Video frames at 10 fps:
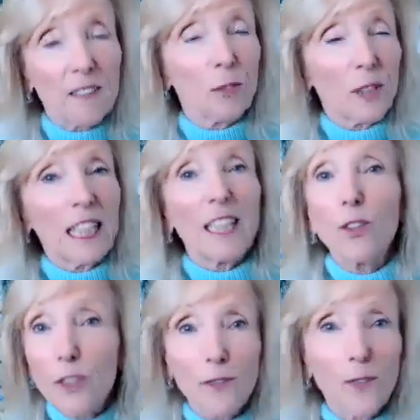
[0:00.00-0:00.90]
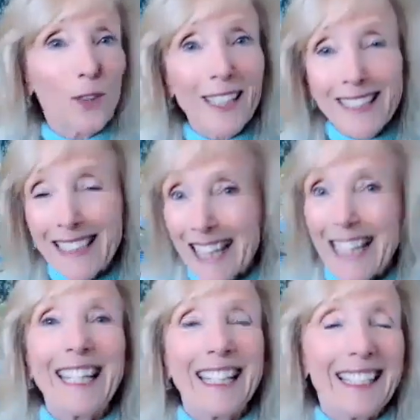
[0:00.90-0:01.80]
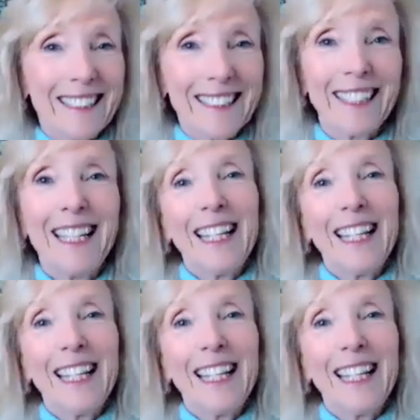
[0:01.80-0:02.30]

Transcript: really good for us things,